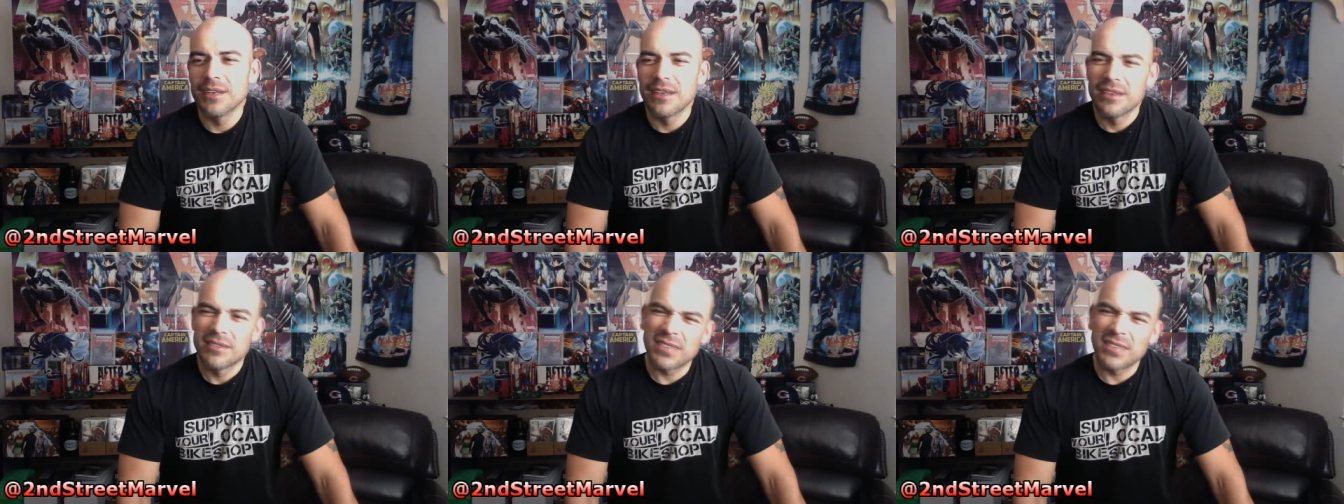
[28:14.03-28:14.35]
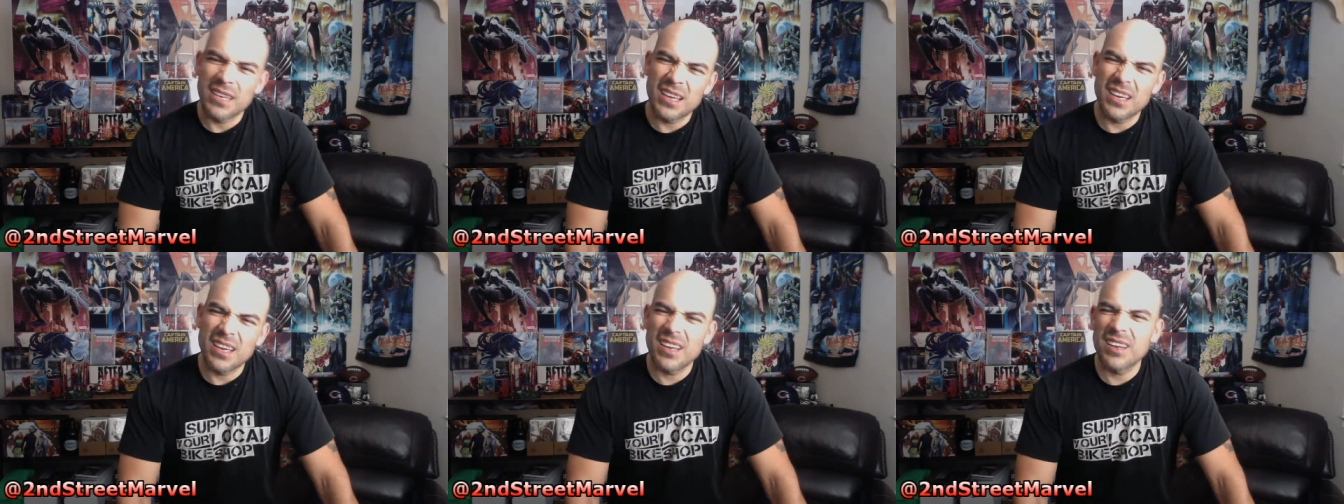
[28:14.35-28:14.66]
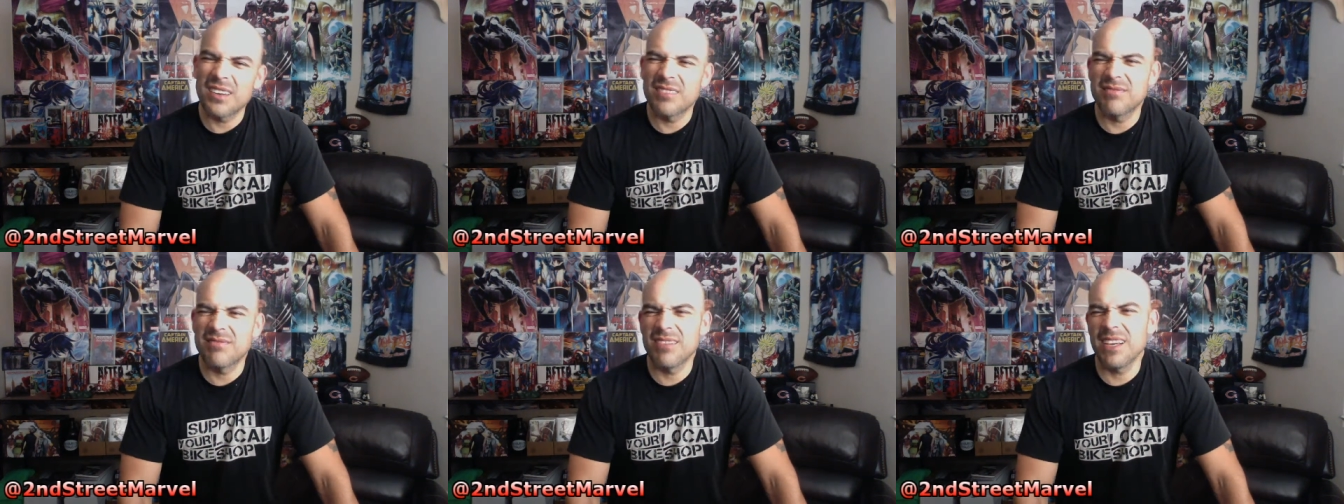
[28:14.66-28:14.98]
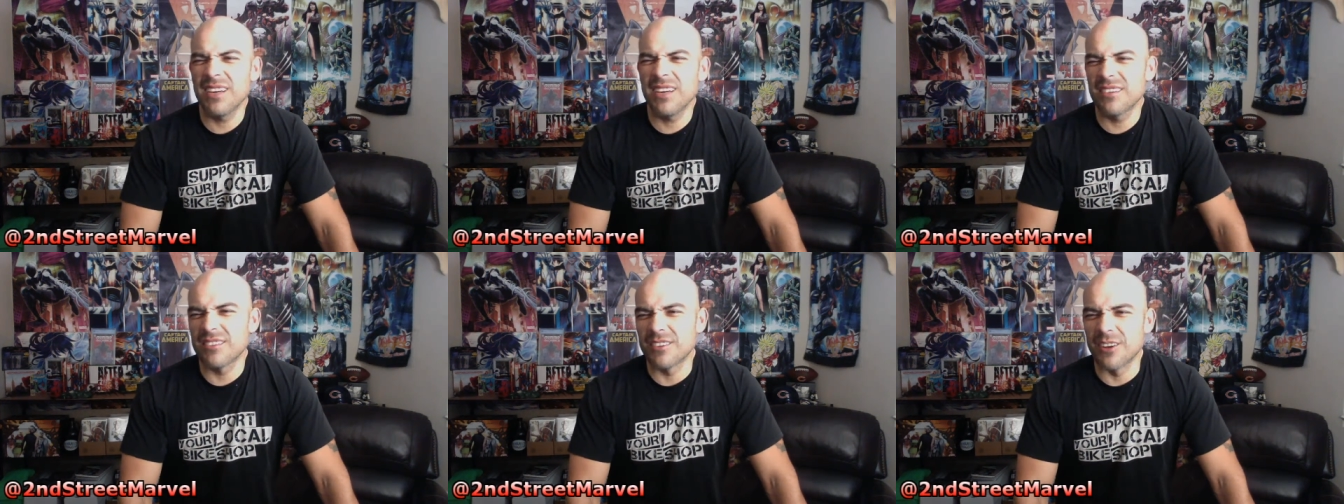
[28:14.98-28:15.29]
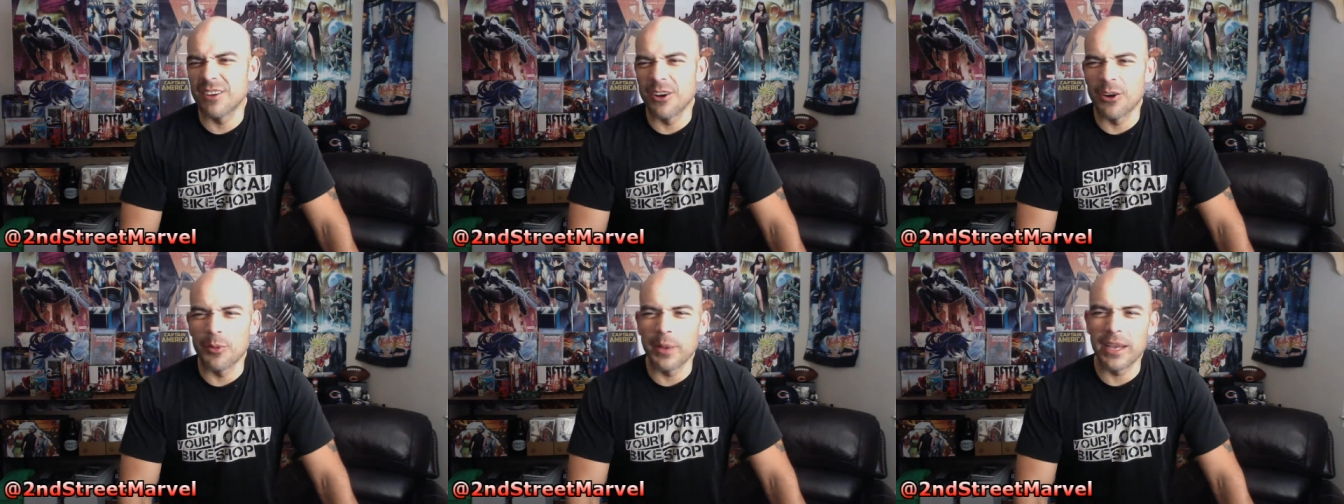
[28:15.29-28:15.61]
Yeah, I don't
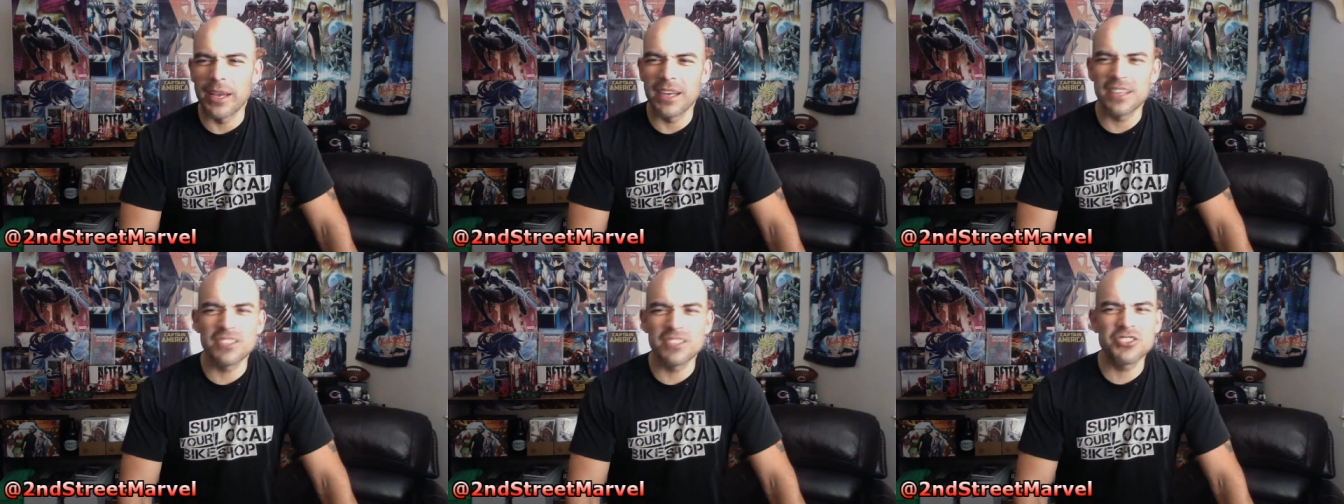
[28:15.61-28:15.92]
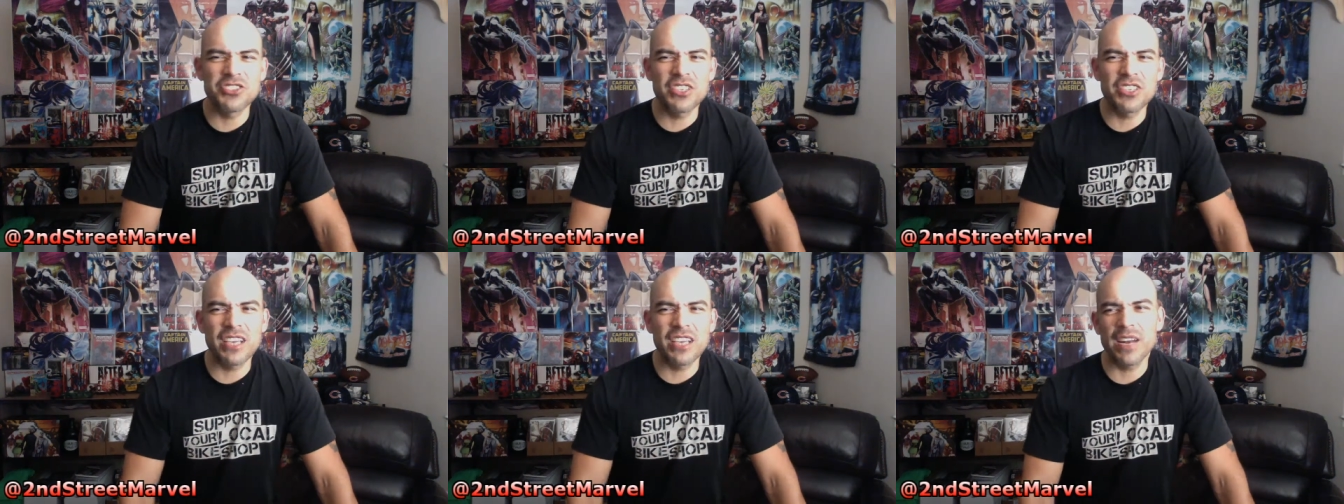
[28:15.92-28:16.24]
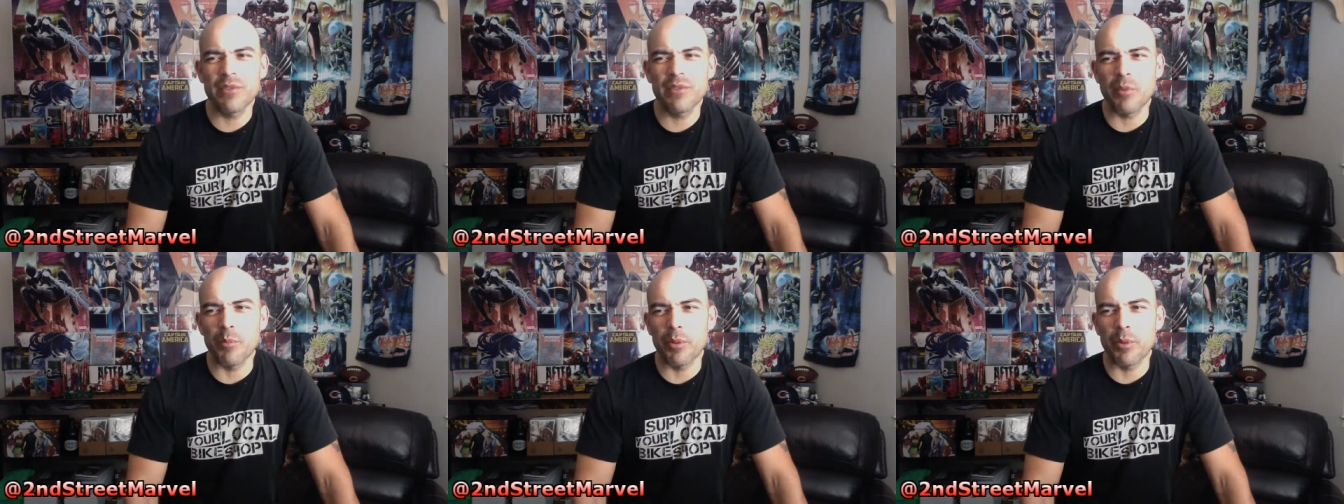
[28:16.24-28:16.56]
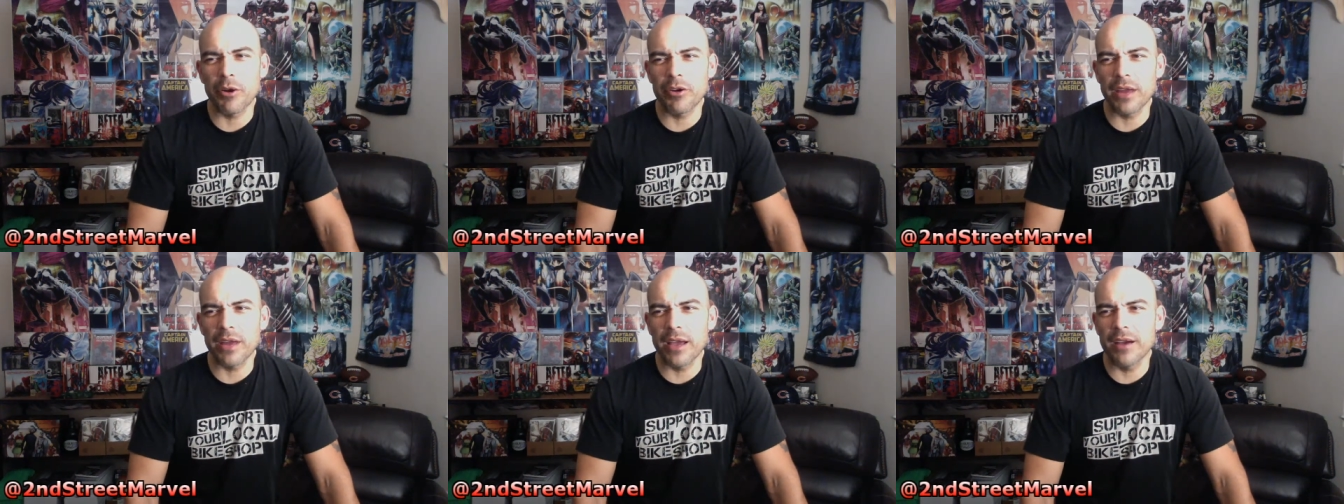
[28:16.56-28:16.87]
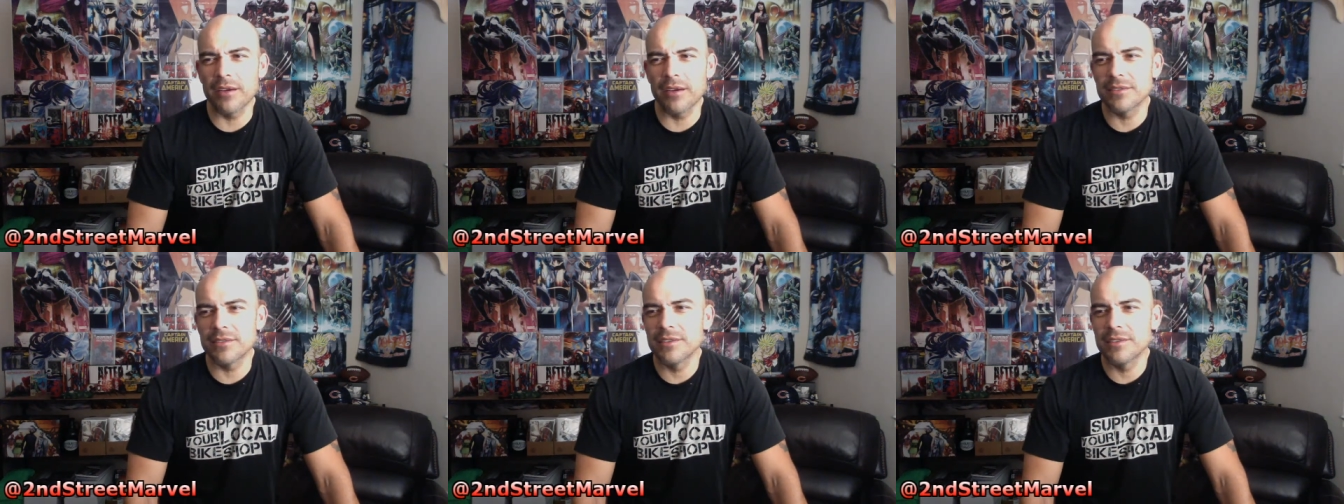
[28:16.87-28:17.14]
know, man. Isn't she kind of a burnout?